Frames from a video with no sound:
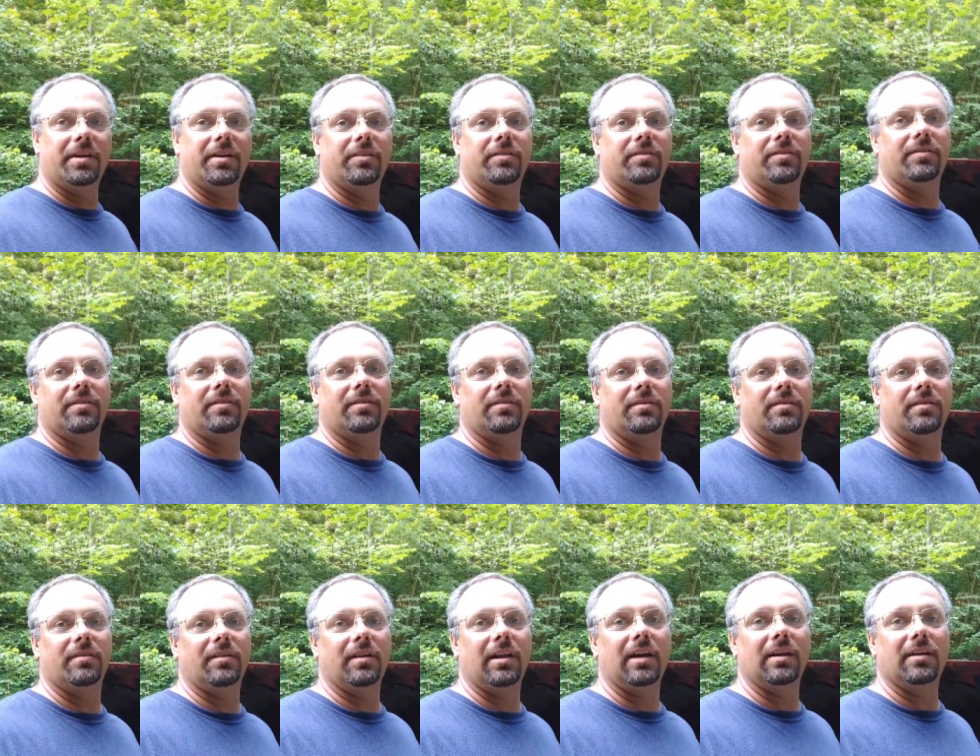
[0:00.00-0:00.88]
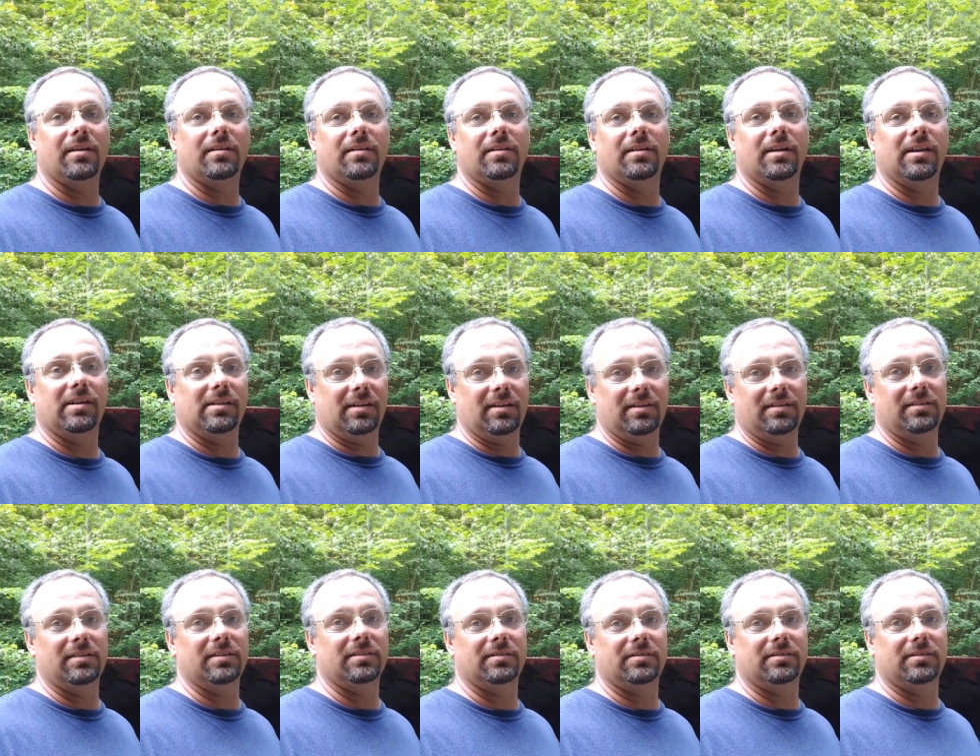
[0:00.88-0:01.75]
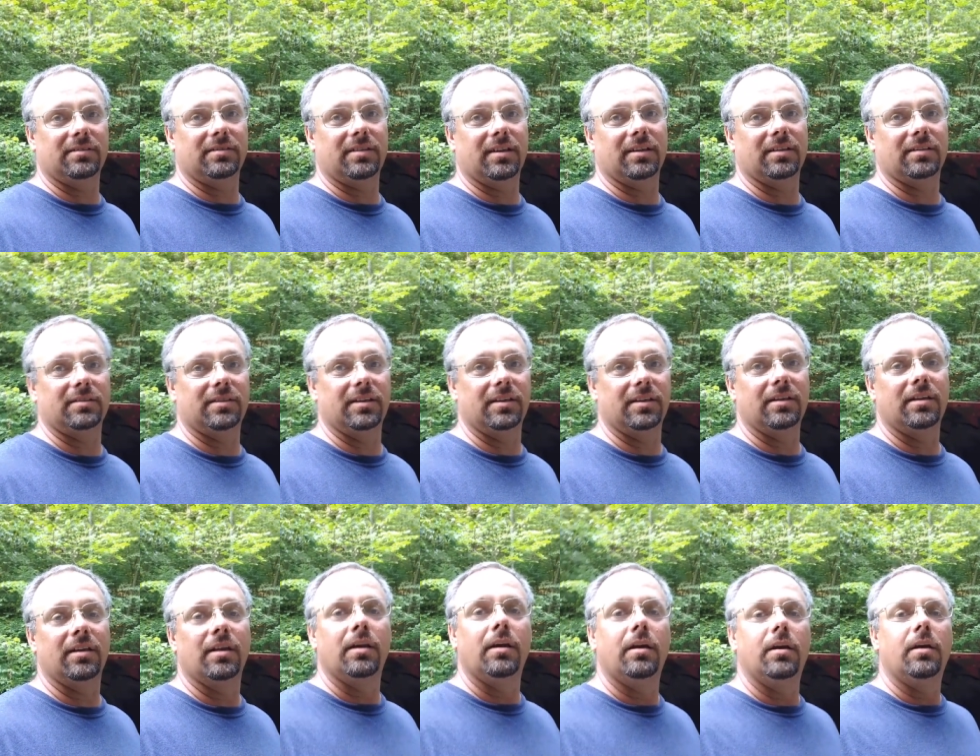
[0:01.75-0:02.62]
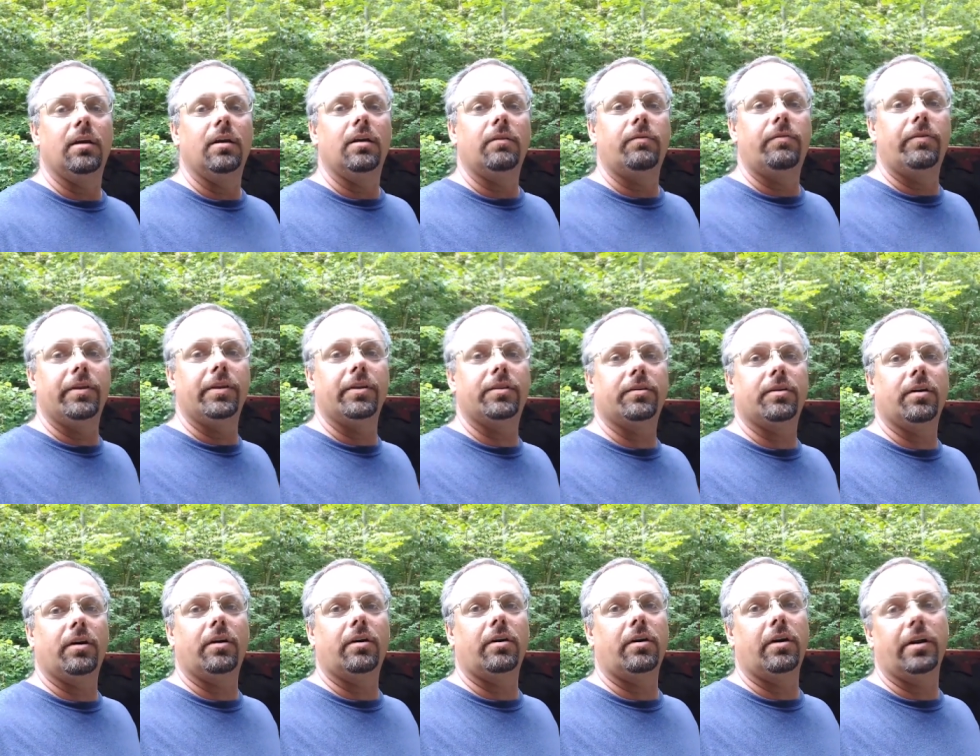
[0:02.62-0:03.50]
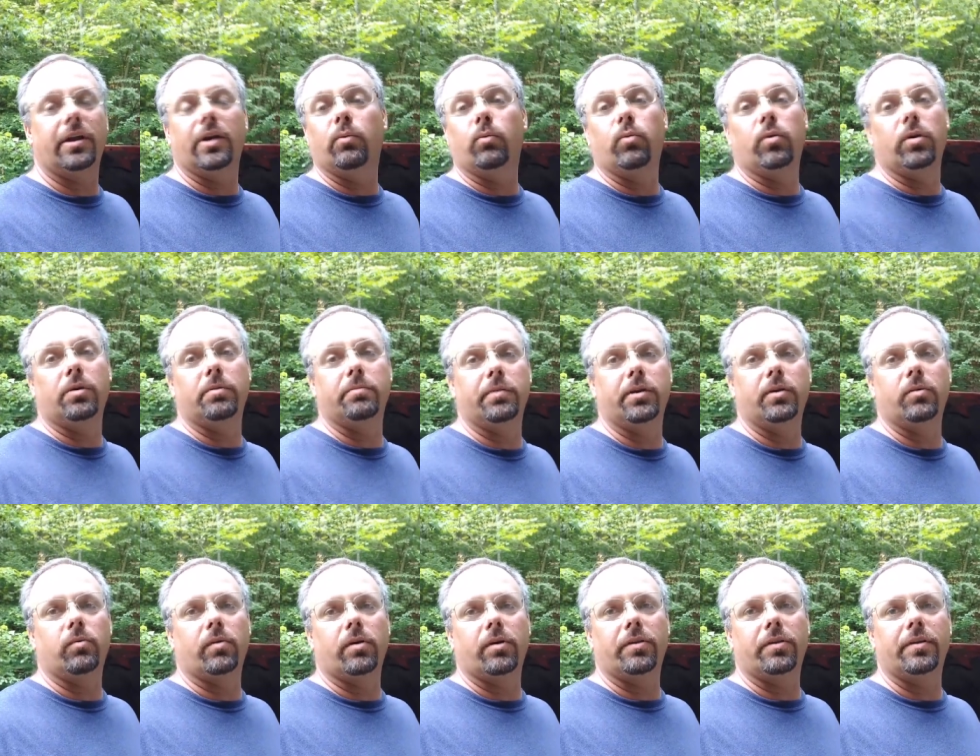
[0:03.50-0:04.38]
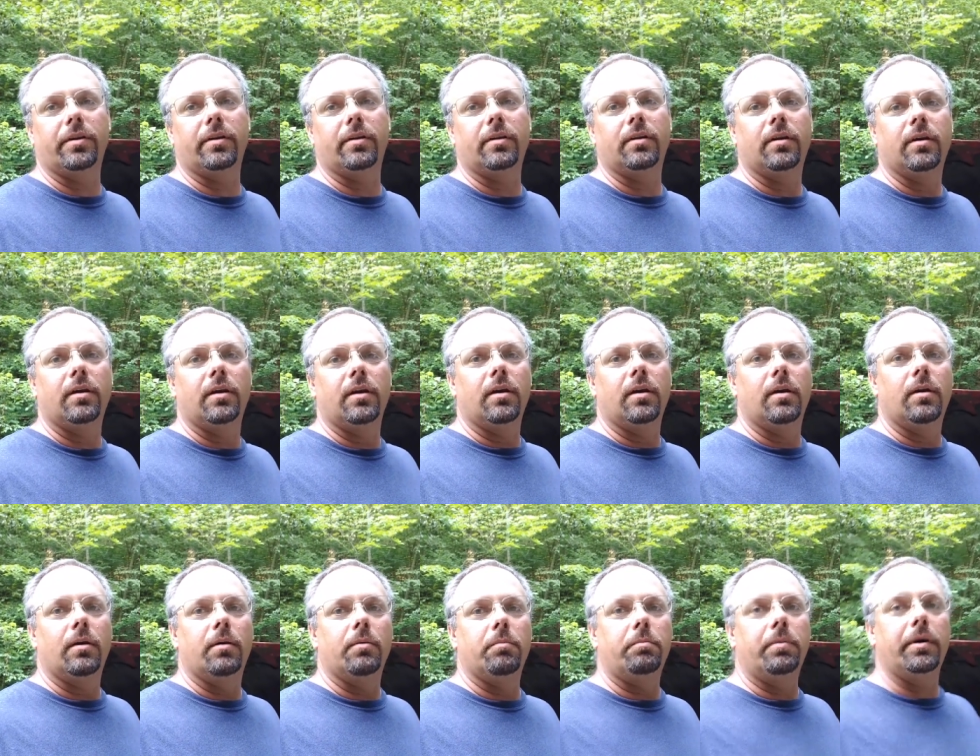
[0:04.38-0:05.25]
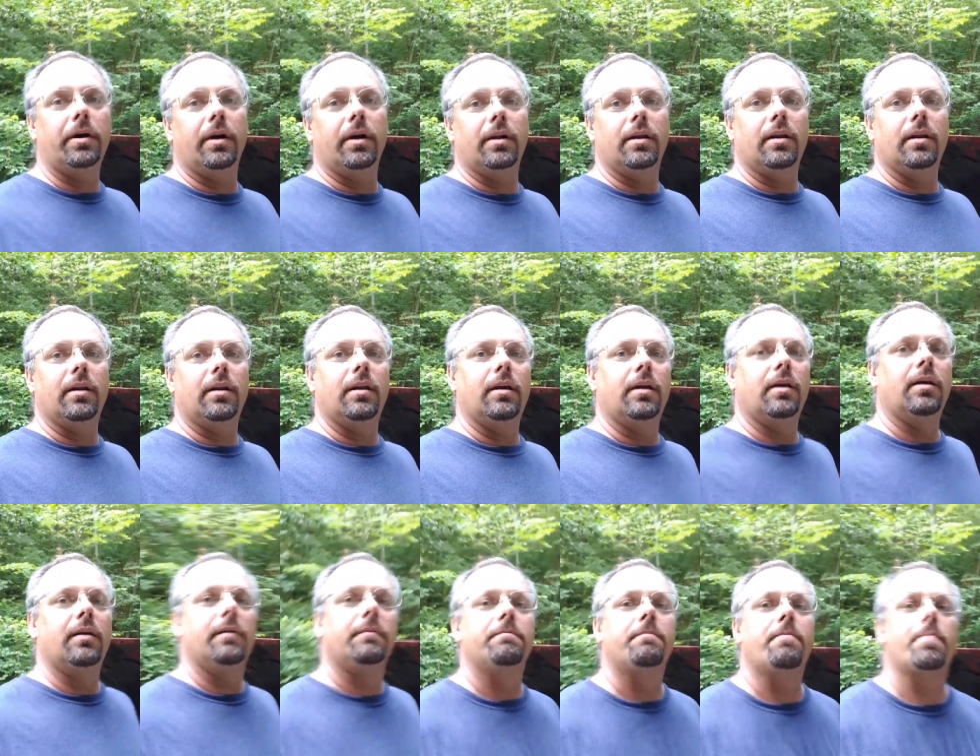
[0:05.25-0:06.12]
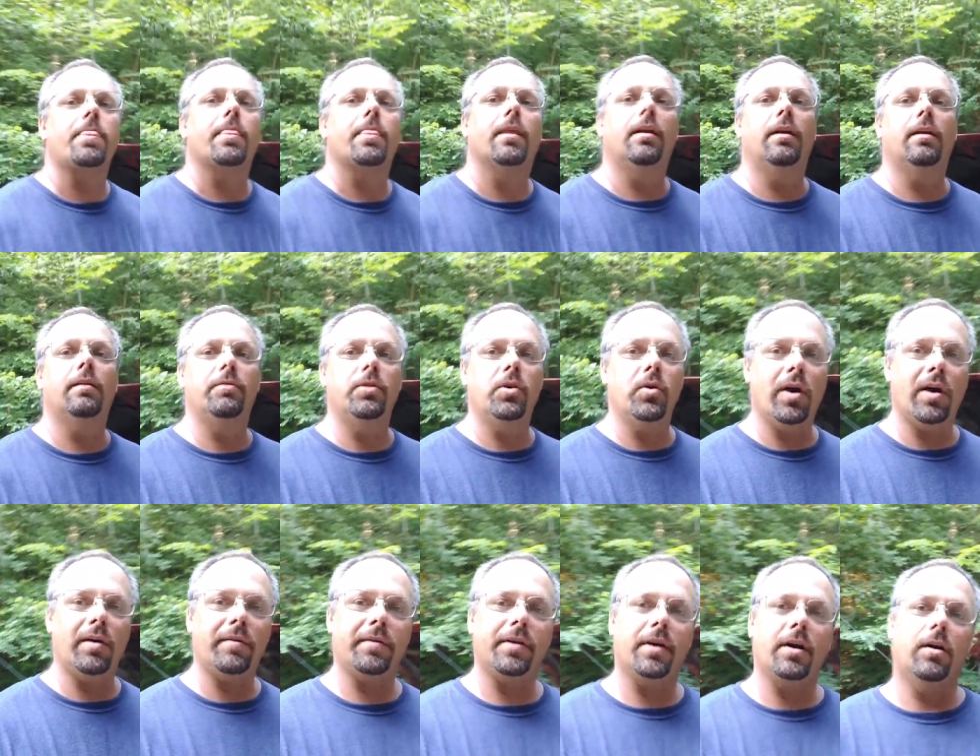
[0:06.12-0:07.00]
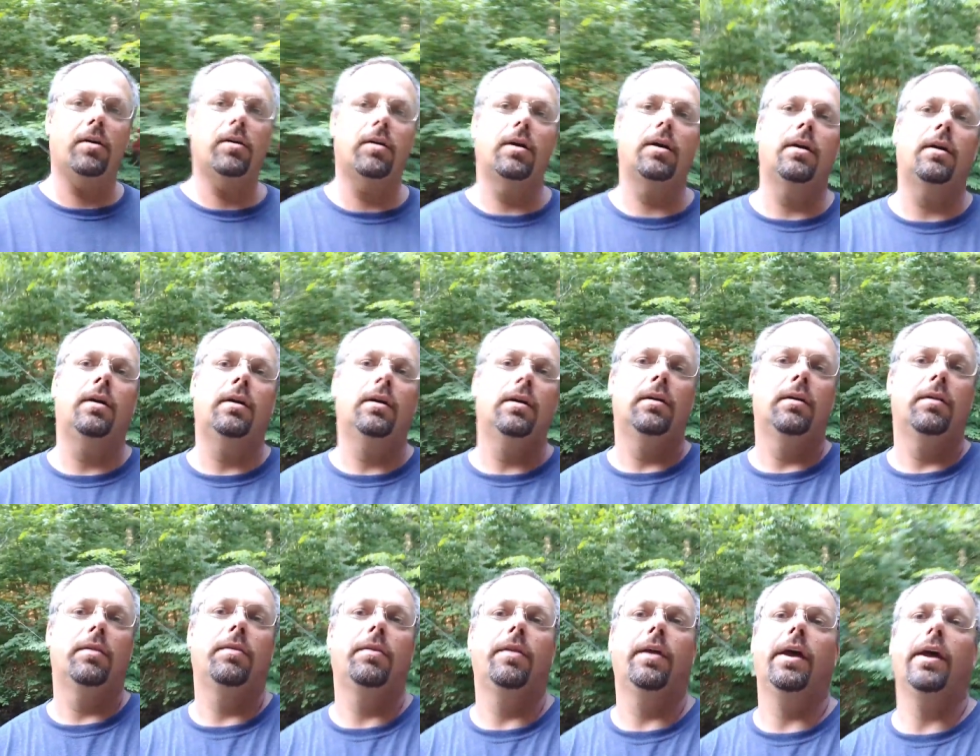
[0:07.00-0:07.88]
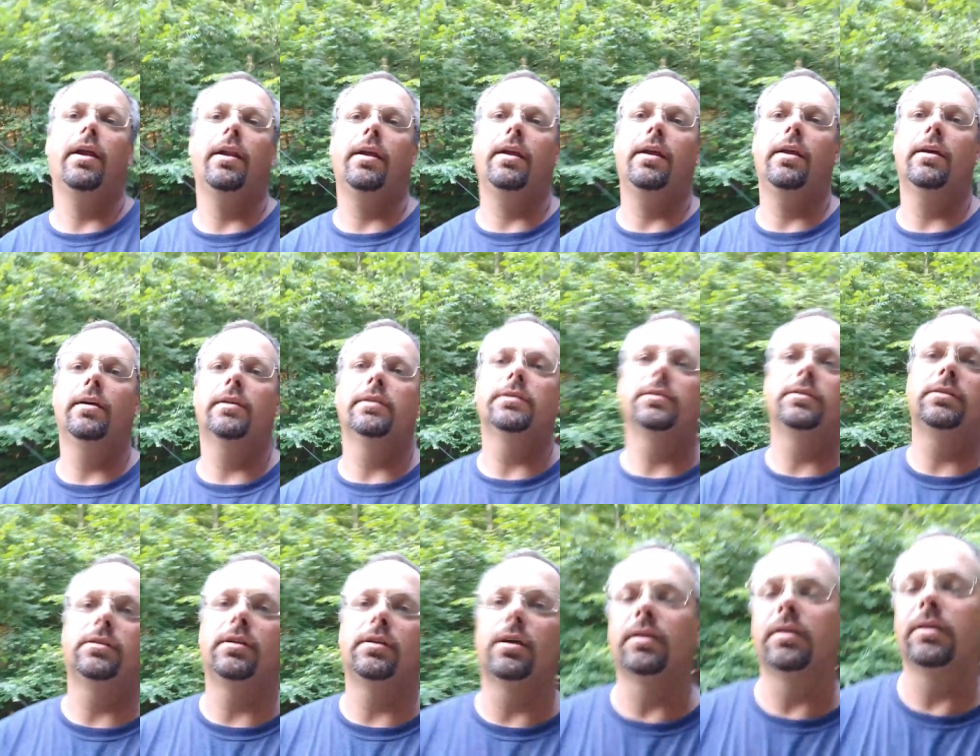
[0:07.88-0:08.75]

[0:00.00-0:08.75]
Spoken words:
it's like, just like I said, for this car, it wouldn't be worth it. But if you have a car that is,